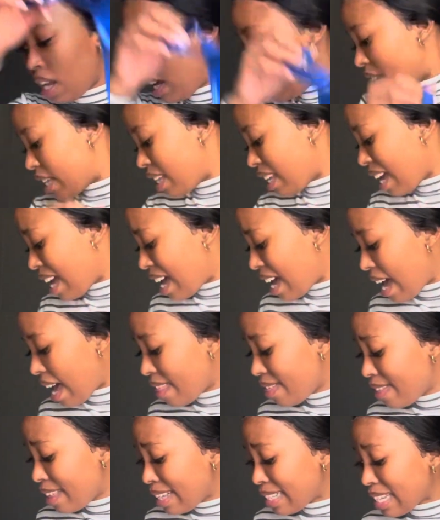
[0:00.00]
Yeah,
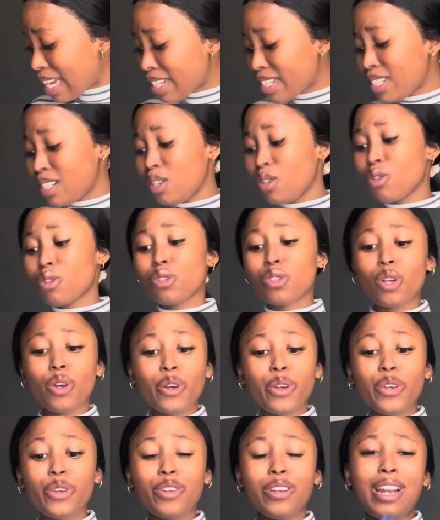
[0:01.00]
and these actually look so
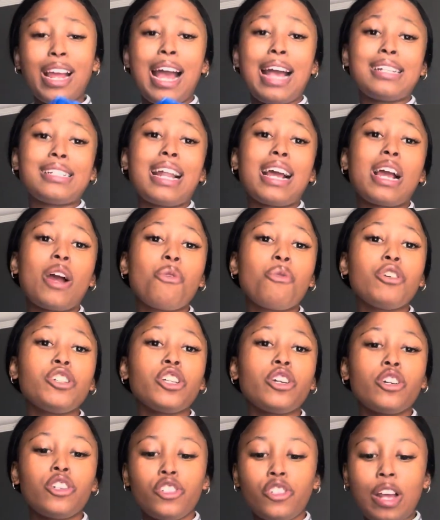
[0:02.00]
cute, guys. Like, I wish
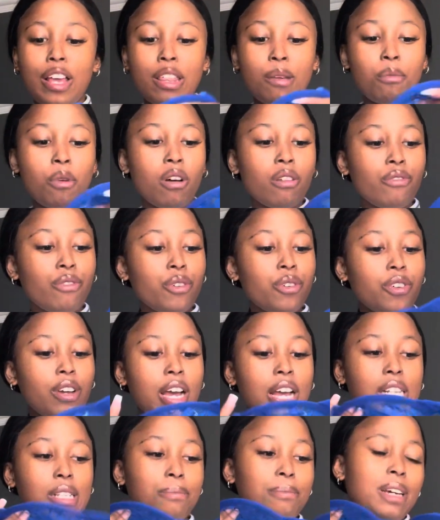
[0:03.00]
I could try them on for you
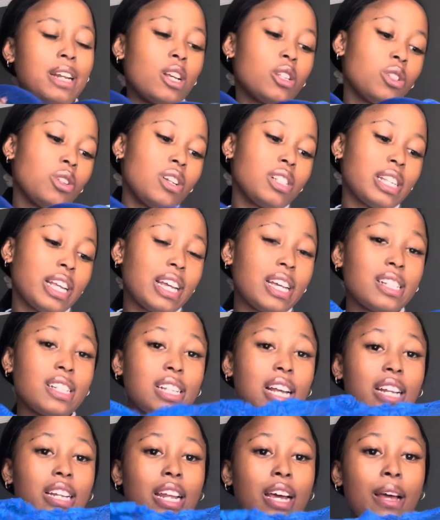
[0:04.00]
guys. But I saw as I guess
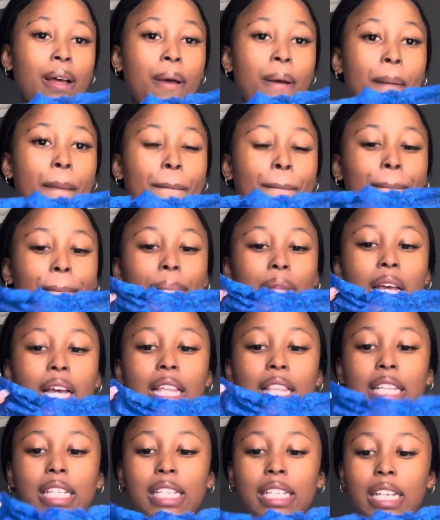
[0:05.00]
I'm like,
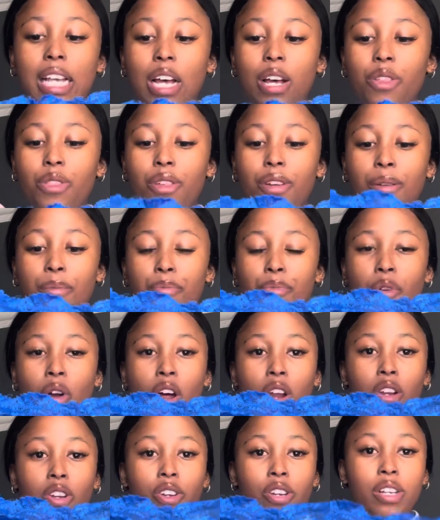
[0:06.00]
and this is how the
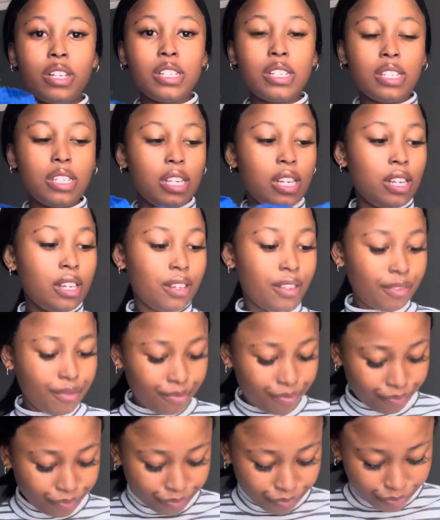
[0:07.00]
bra looks.
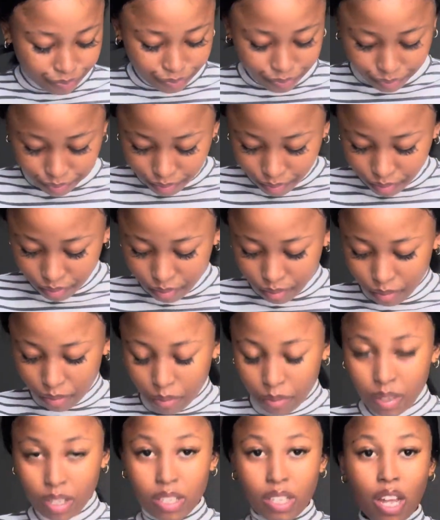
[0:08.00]

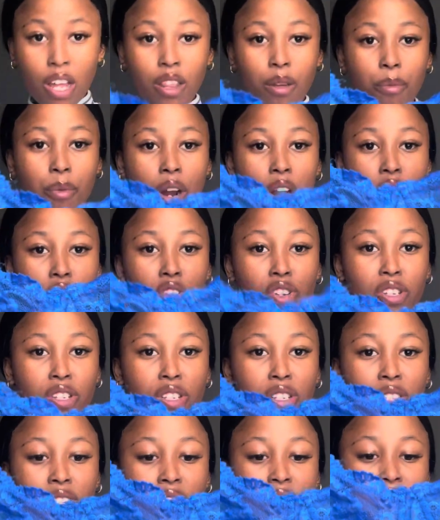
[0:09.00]
That's how the bra
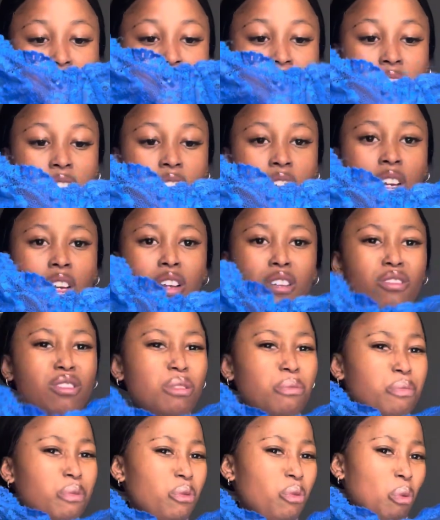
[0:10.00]
looks. Looks a
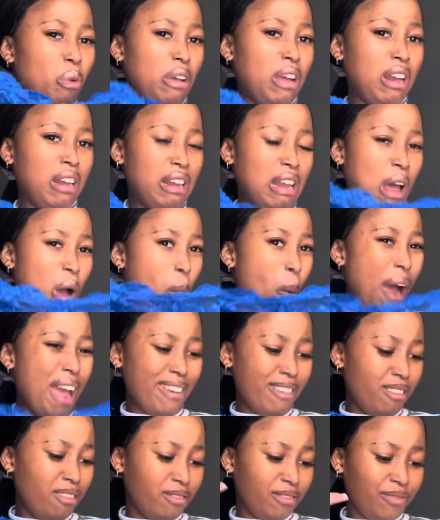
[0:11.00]
bit weird, la
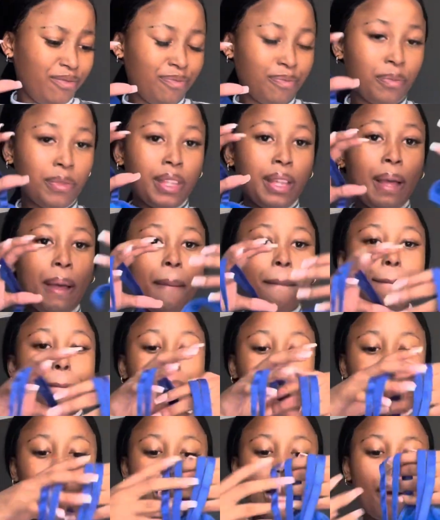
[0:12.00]
why?
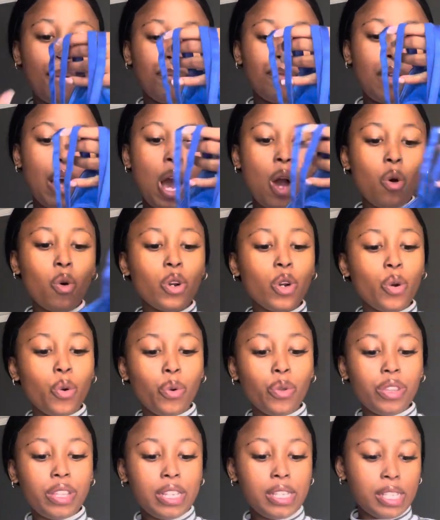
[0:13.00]
But yeah, I ordered
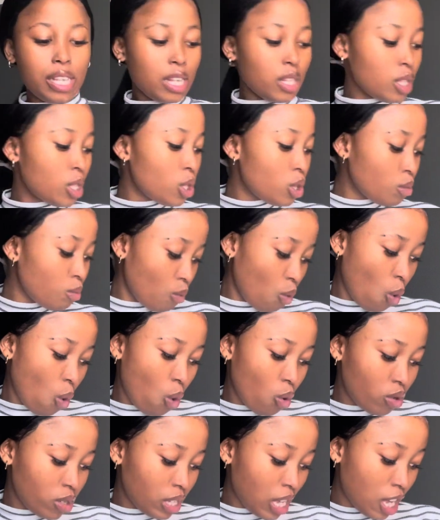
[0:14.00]
all these in
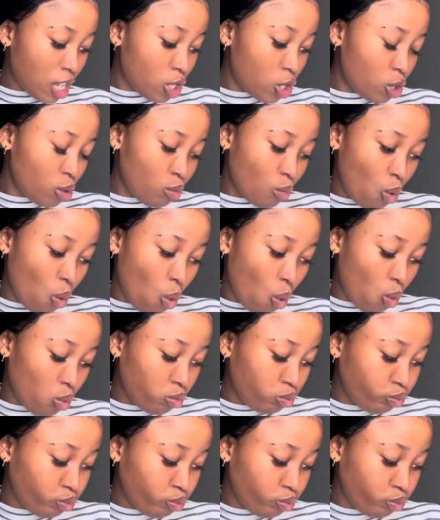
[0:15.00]
small, size small.